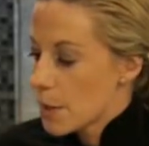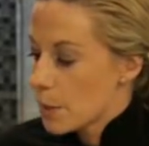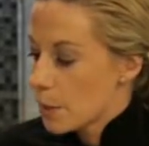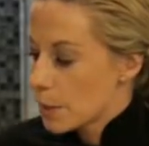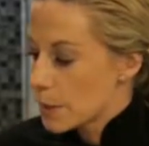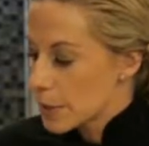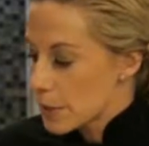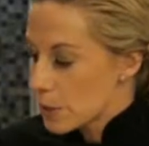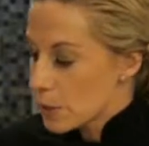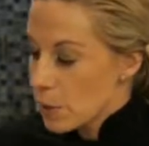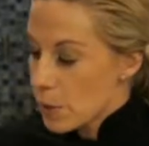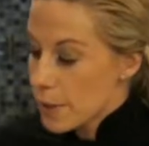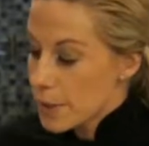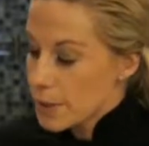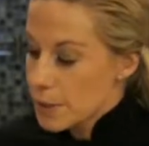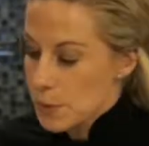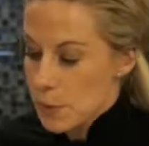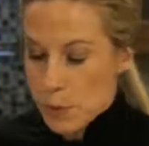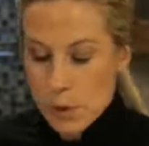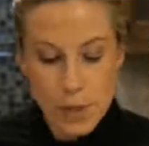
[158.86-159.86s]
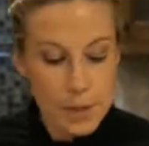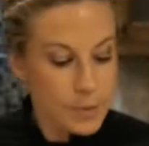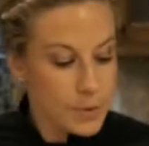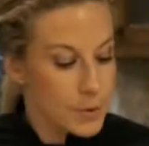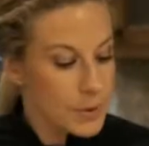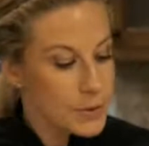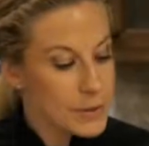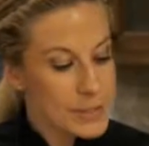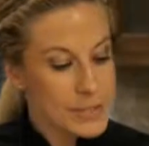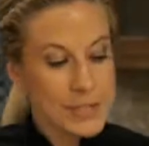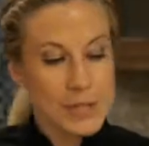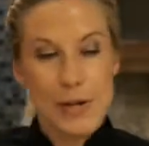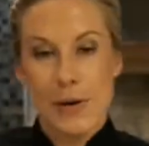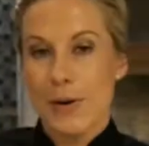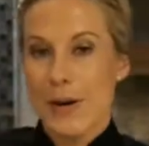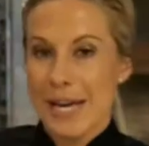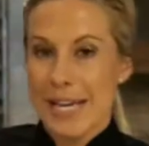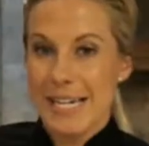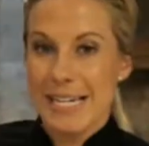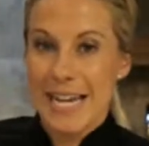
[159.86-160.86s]
Once your oil's warm, we're going to go
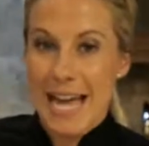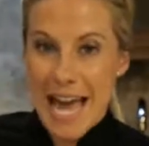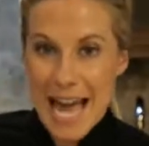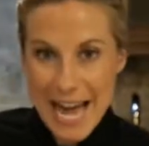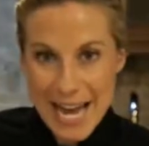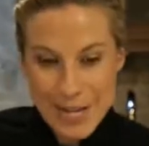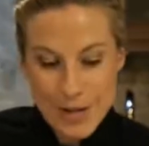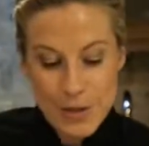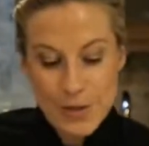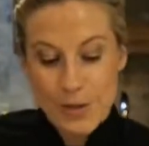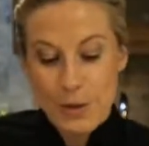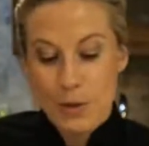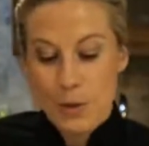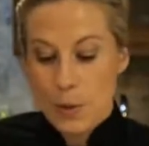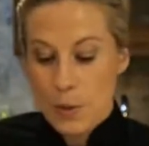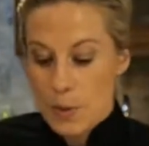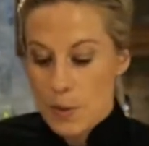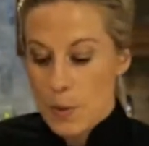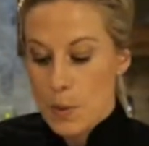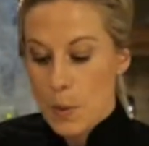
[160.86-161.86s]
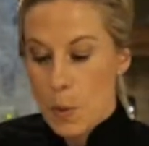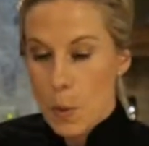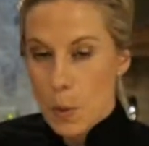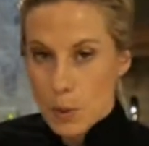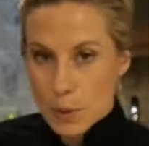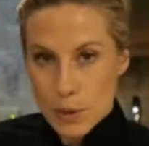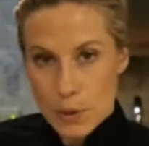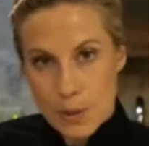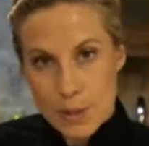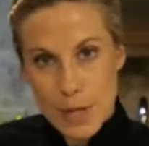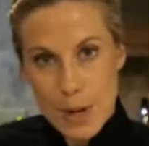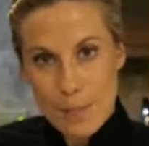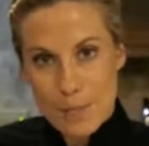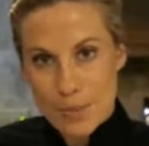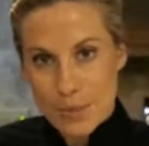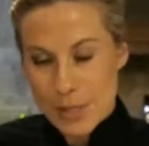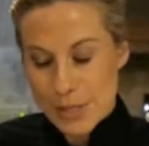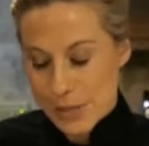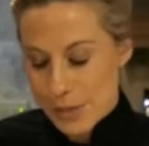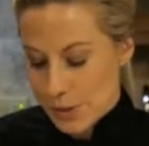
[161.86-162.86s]
ahead and add the quartered
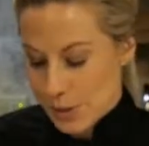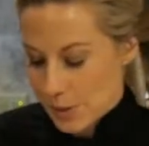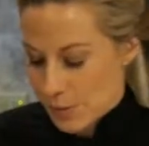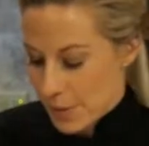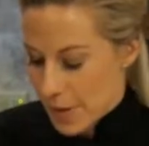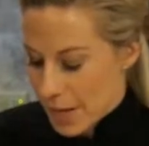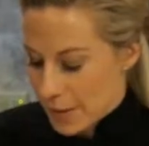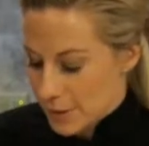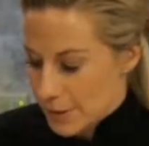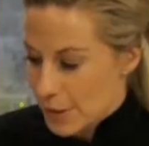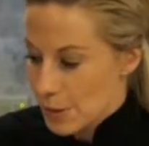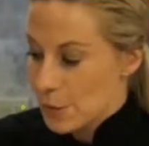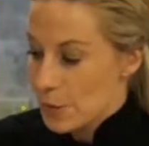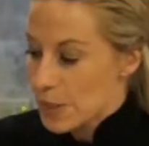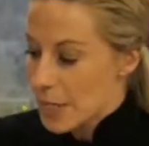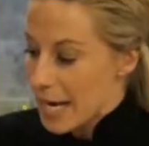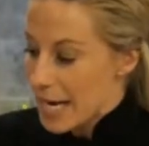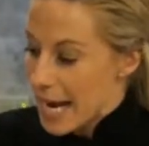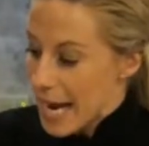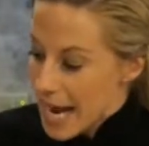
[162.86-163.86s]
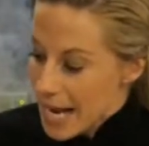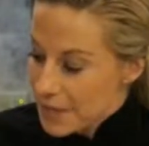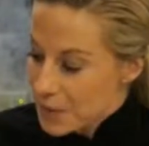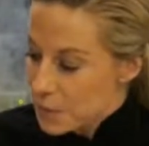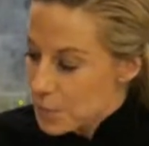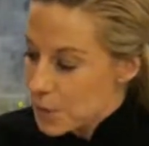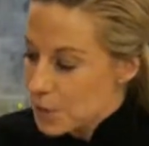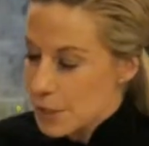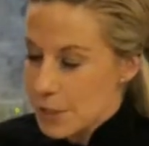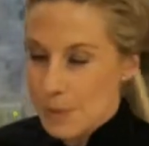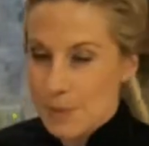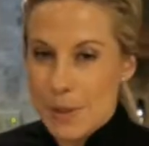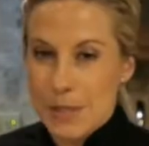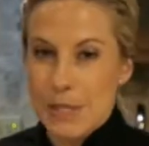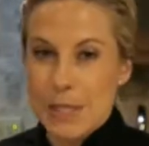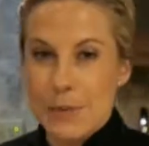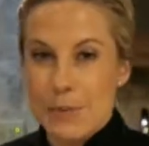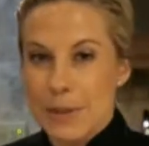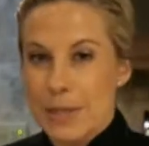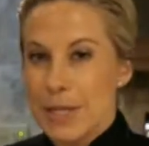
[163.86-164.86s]
Brussels sprouts. So when I add the Brussels
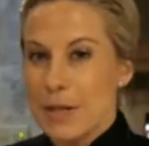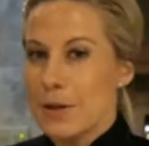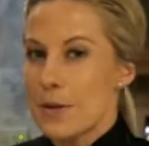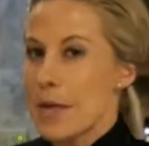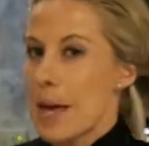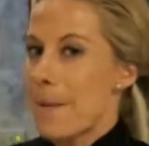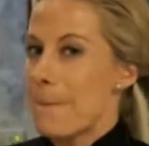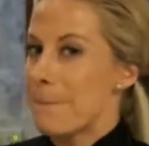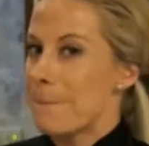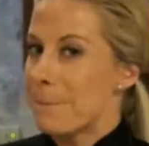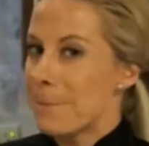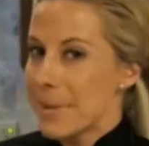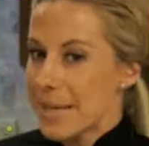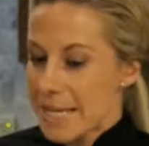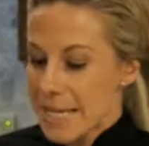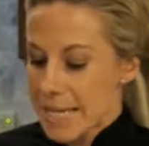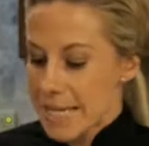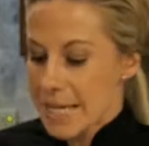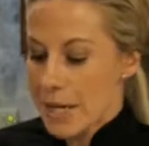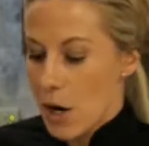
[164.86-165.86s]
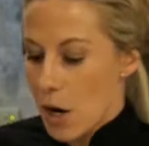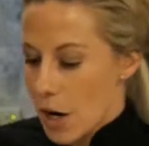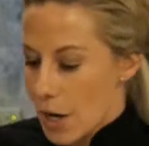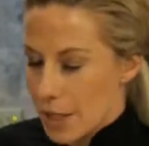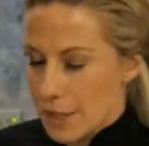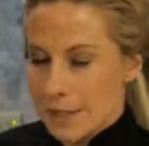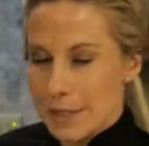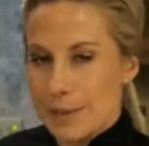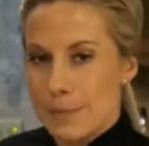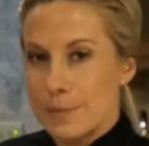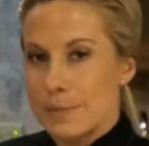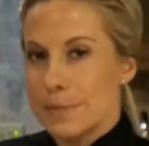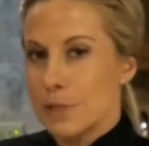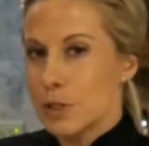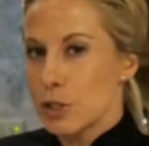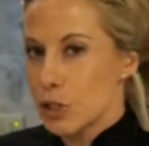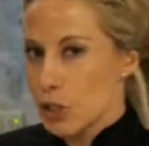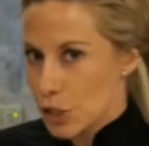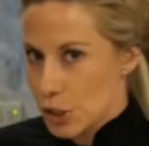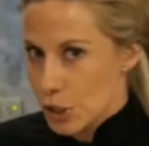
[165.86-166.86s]
sprouts, I want to hear that big, awesome
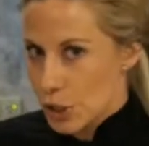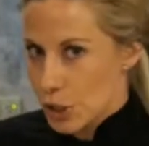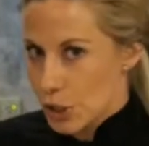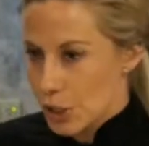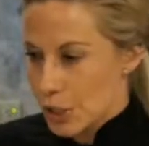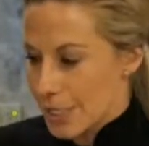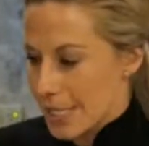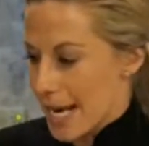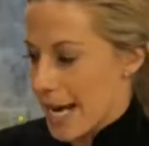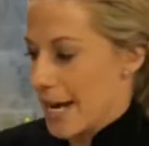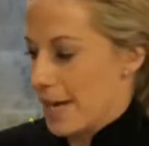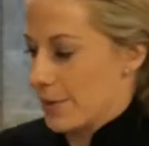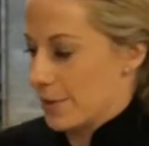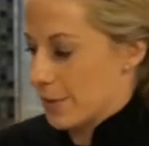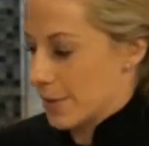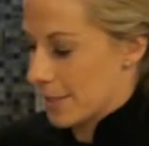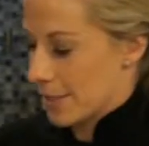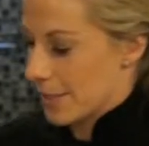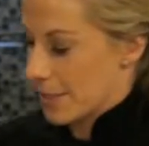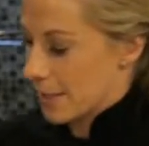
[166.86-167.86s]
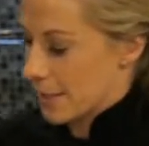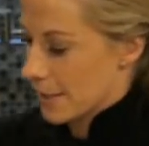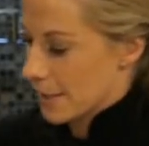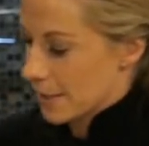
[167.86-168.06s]
sound.